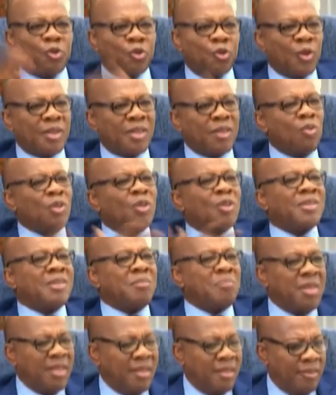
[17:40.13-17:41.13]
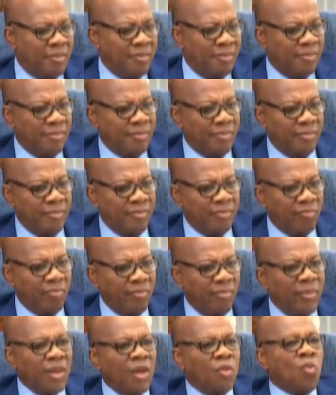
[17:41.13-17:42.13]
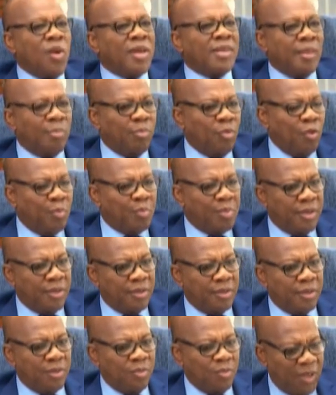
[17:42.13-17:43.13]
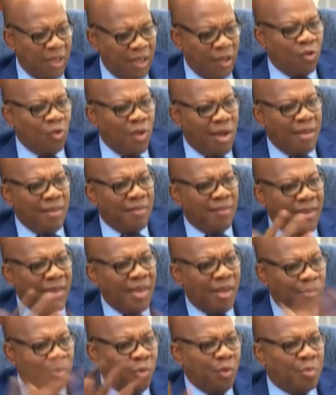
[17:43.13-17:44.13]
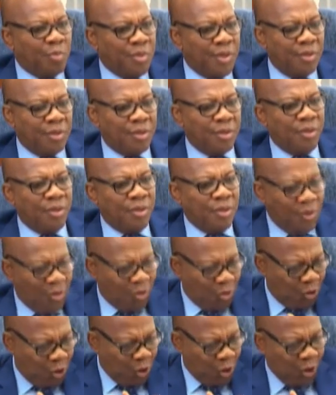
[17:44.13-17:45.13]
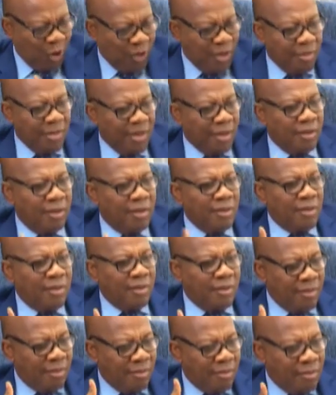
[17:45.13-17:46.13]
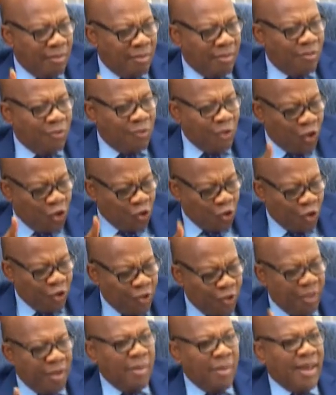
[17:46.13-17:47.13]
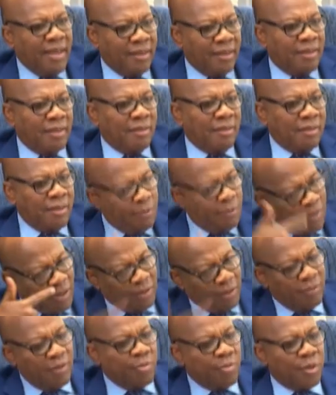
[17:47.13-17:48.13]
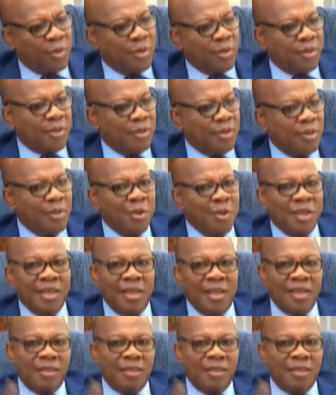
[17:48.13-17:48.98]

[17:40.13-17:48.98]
So I said, what does it mean? Where's the blueprint? We need to have a blueprint. Mm. We just talked about restructuring the mind. It's part of the process. Mm.